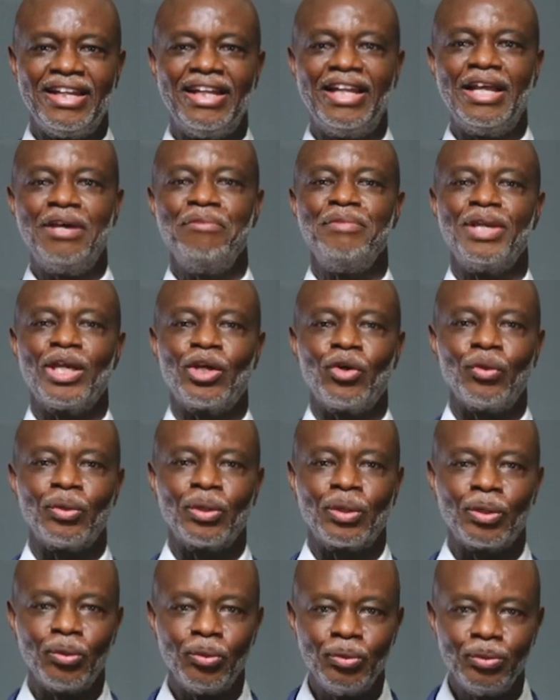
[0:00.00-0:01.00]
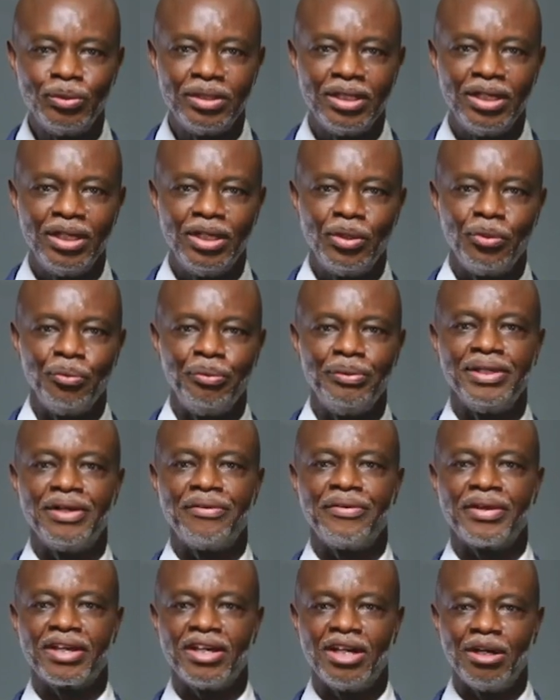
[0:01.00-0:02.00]
let me conclude with a
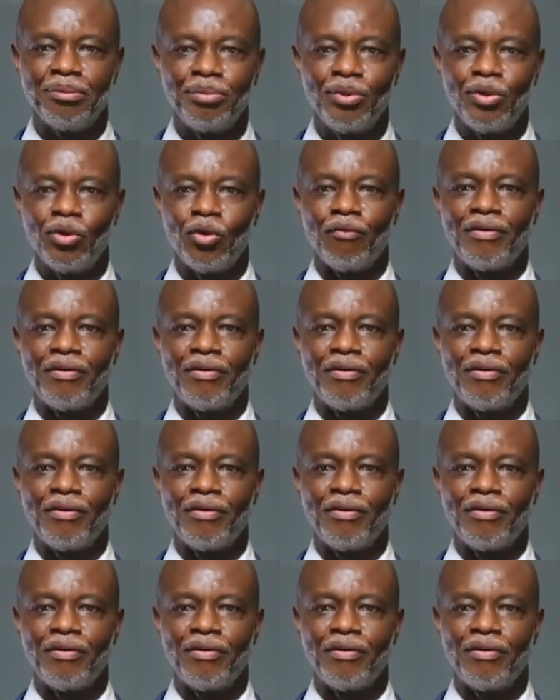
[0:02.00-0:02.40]
recap